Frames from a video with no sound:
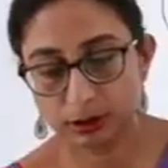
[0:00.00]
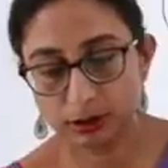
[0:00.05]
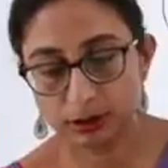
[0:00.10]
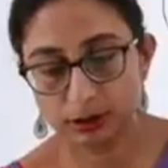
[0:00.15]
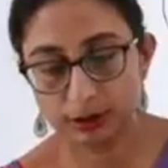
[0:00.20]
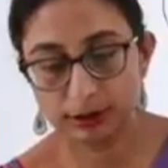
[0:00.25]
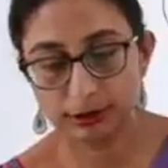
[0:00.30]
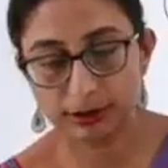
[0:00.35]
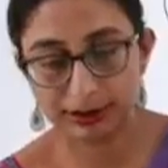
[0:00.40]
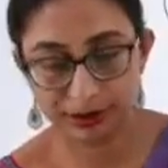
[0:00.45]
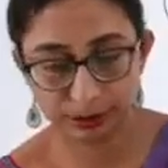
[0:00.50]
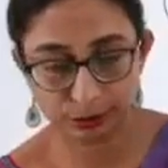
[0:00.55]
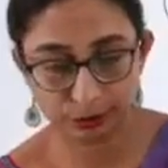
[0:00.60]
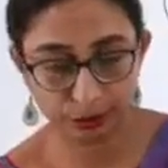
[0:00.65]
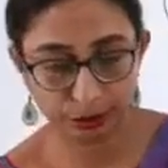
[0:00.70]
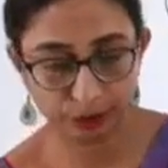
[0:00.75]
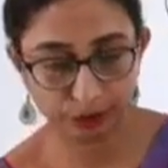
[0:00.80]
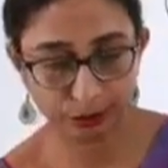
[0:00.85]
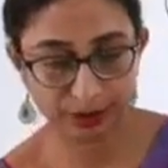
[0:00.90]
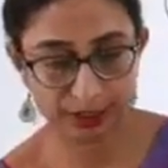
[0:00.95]
this is what
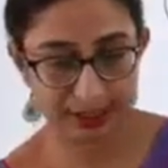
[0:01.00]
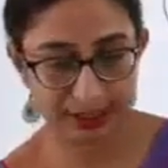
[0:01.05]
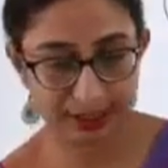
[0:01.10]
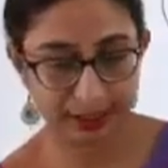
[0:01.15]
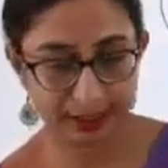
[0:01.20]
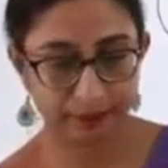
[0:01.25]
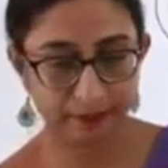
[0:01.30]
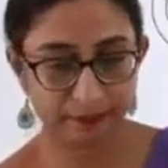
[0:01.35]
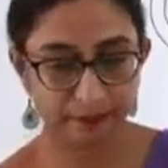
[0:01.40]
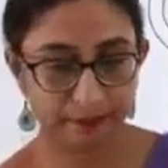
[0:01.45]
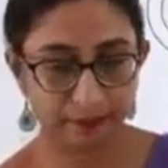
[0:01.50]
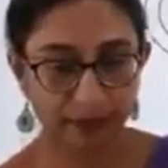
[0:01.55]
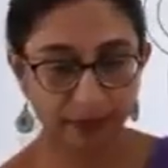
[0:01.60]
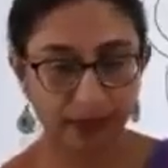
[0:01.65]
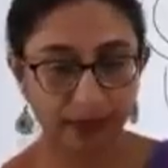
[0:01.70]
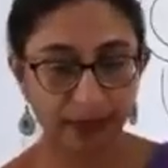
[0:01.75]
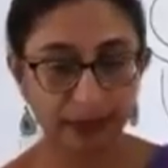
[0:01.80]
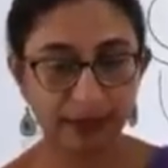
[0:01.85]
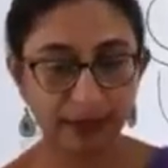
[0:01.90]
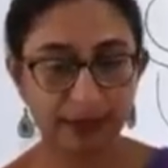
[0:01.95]
you can see.
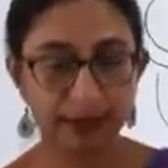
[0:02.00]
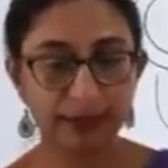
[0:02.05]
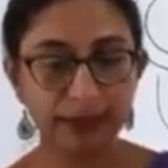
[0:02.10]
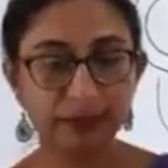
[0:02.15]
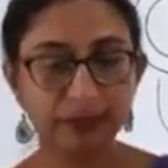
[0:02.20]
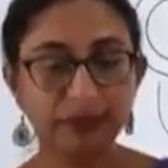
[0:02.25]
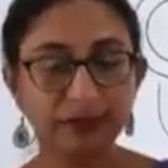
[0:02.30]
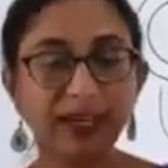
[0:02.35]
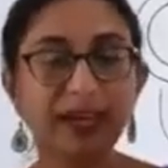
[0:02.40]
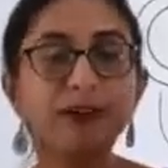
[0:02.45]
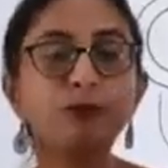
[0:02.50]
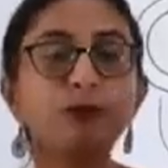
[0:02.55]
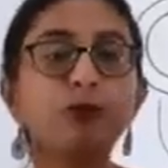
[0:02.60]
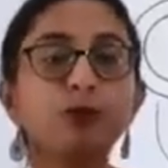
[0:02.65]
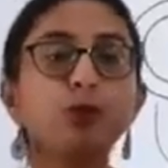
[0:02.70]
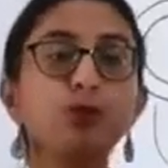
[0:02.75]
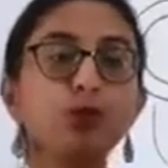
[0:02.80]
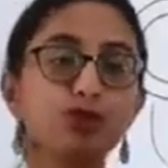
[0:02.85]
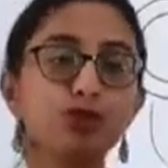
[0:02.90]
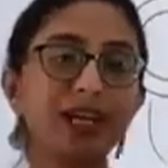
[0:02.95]
See, we have
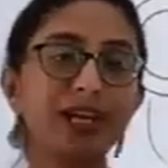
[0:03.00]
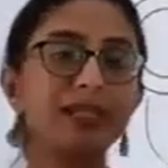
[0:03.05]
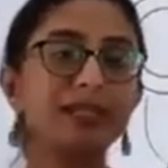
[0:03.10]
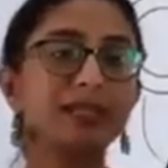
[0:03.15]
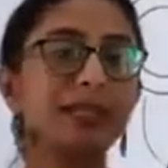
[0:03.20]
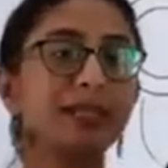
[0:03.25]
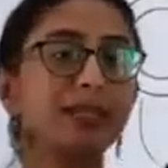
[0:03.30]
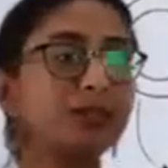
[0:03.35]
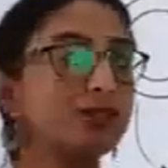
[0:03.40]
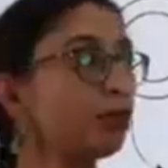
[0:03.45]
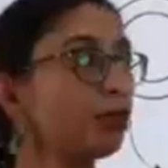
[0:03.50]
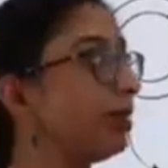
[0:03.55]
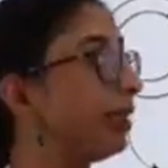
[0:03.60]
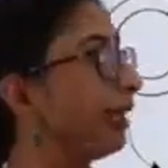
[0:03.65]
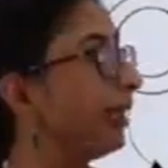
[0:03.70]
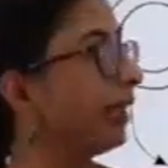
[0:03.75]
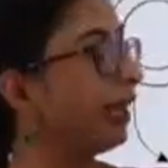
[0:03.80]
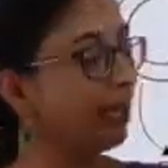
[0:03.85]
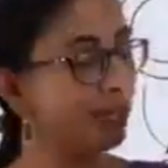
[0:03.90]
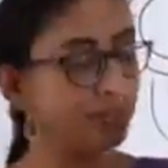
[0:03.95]
two chains in insulin,
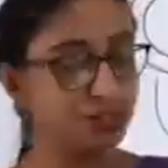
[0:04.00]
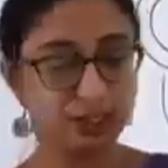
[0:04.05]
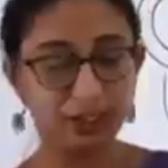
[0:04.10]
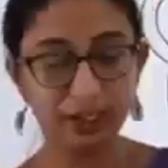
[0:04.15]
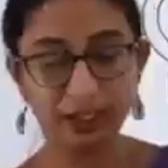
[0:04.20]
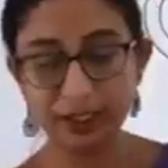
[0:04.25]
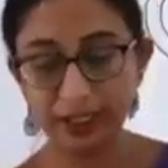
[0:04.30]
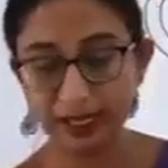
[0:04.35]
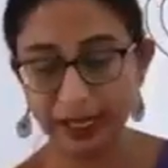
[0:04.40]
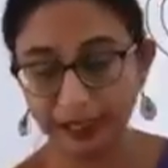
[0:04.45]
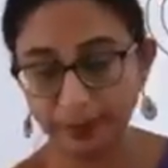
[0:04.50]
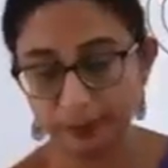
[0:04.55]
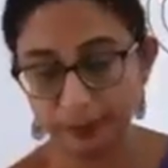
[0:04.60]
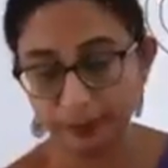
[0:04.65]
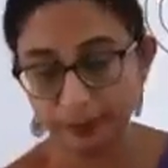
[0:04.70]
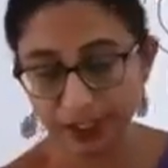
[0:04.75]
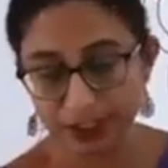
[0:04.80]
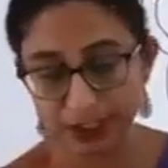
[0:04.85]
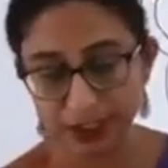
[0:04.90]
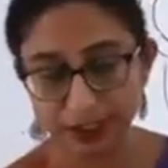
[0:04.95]
A chain and
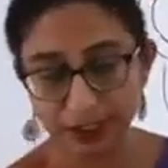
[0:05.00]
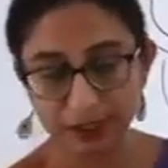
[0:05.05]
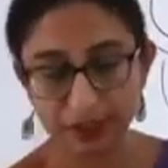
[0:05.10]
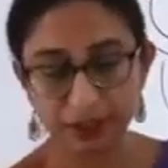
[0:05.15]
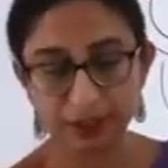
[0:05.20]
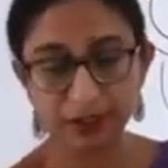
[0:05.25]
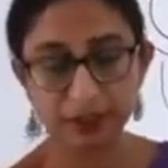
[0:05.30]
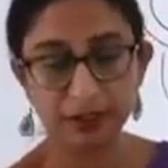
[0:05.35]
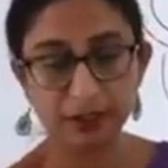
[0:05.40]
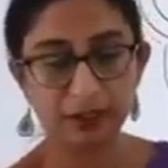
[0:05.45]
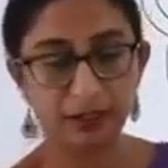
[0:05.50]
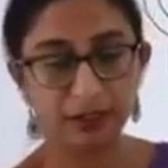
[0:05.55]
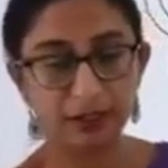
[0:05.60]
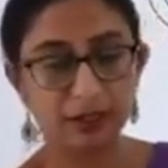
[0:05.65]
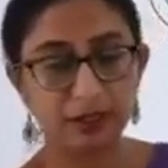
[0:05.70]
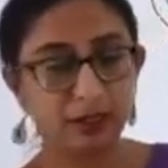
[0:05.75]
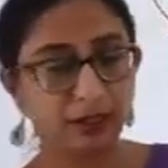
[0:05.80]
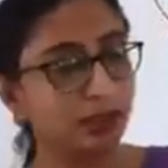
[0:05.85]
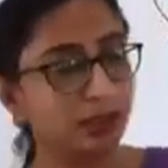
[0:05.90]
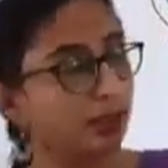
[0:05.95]
B chain.
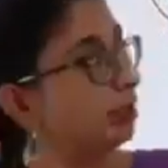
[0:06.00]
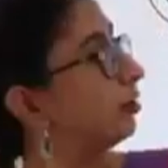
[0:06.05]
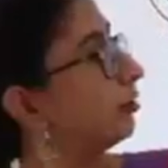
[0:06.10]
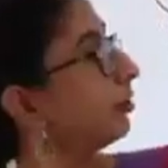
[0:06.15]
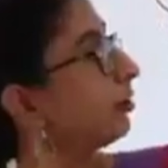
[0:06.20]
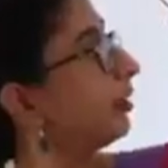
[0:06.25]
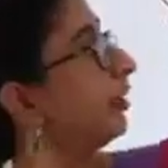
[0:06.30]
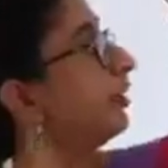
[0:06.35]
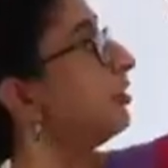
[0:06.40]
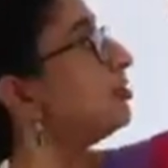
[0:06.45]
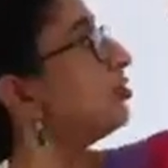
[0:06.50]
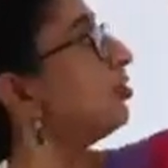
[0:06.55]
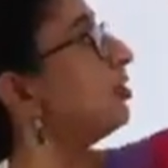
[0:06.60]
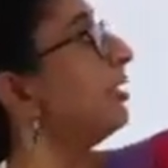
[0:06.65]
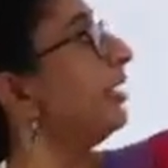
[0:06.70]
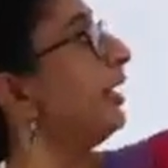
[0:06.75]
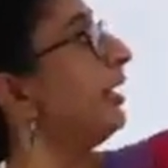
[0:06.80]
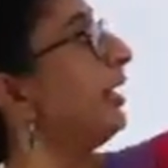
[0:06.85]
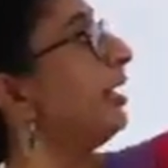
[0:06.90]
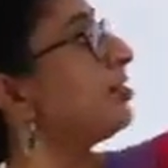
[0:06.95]
Okay,
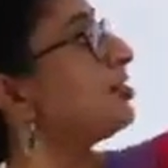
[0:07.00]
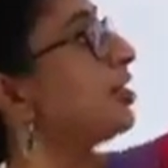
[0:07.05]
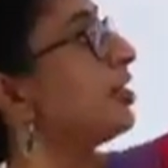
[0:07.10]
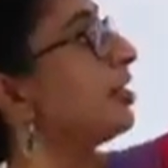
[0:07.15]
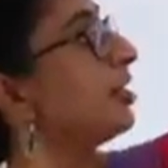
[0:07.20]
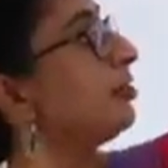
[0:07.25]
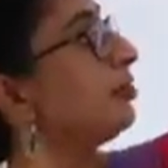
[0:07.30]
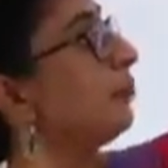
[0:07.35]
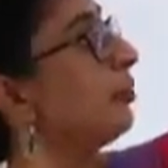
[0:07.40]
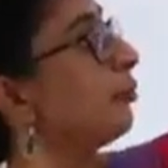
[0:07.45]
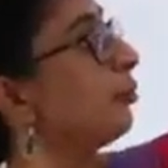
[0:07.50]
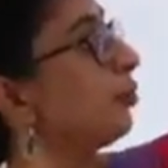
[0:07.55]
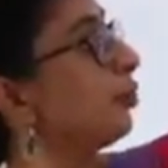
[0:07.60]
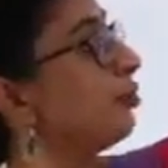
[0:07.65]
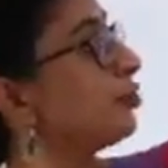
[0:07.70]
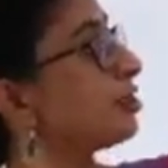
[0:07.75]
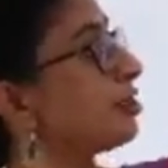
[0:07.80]
insulin A chain we produce